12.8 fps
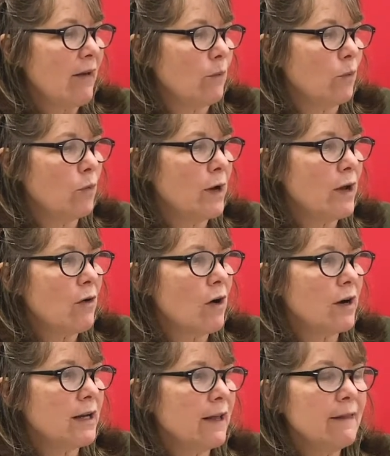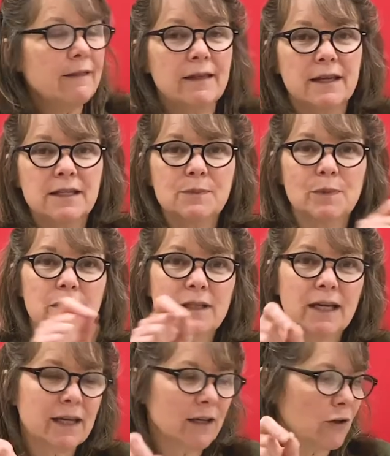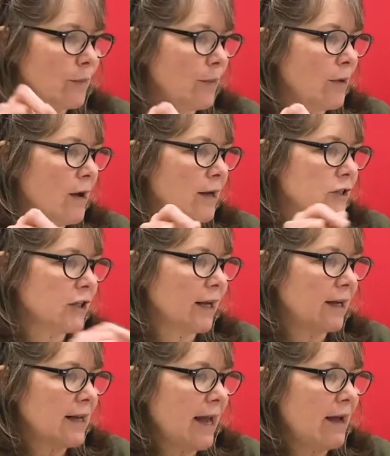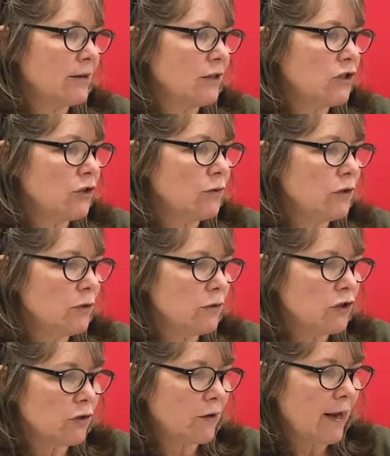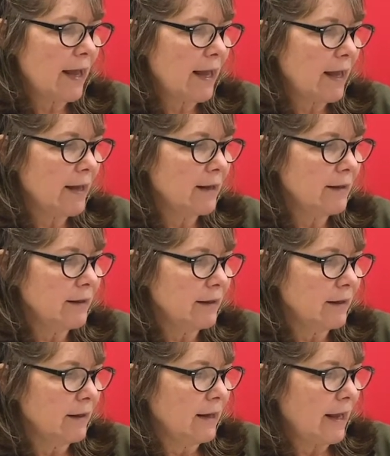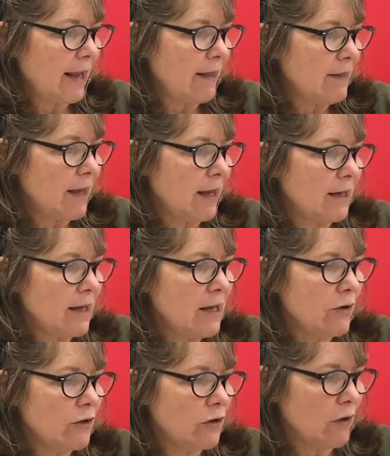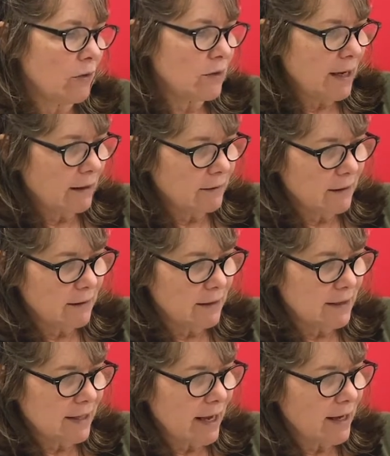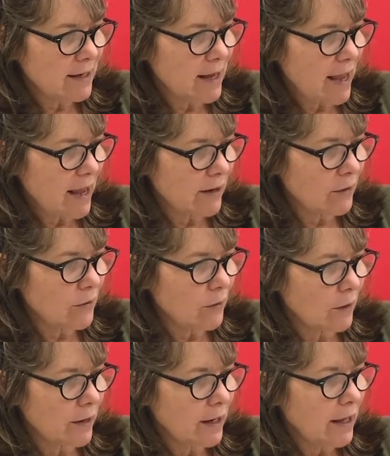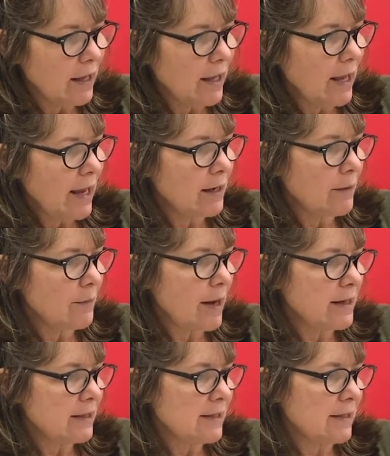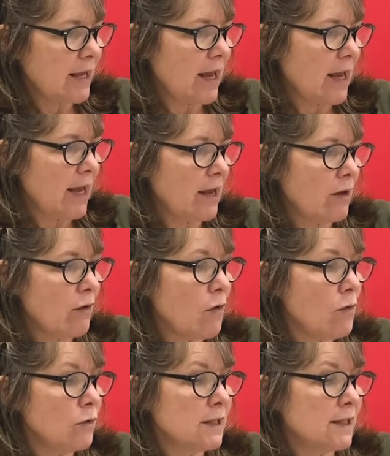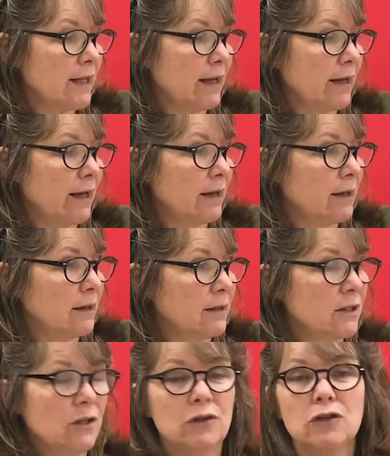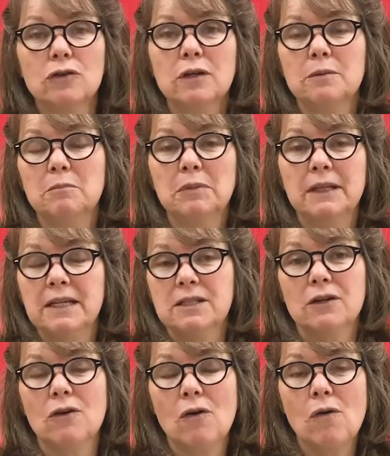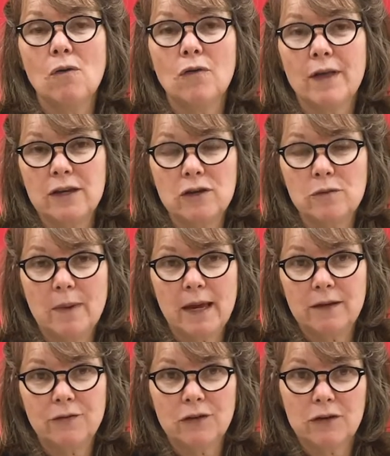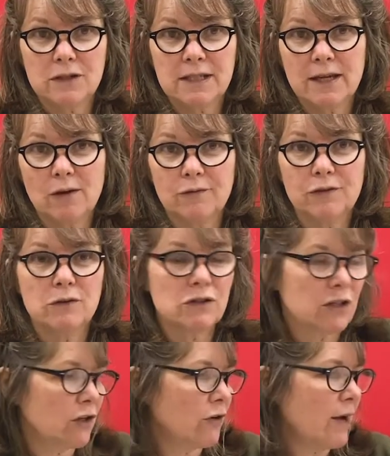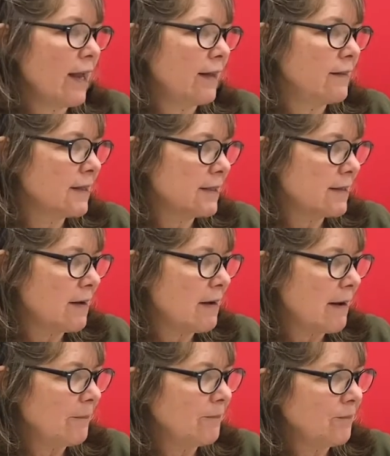regarding this particular project, how did you use your head? And then here you go down to this head category, and it might say goal setting. So you could list a goal that you made for yourself using your head this time.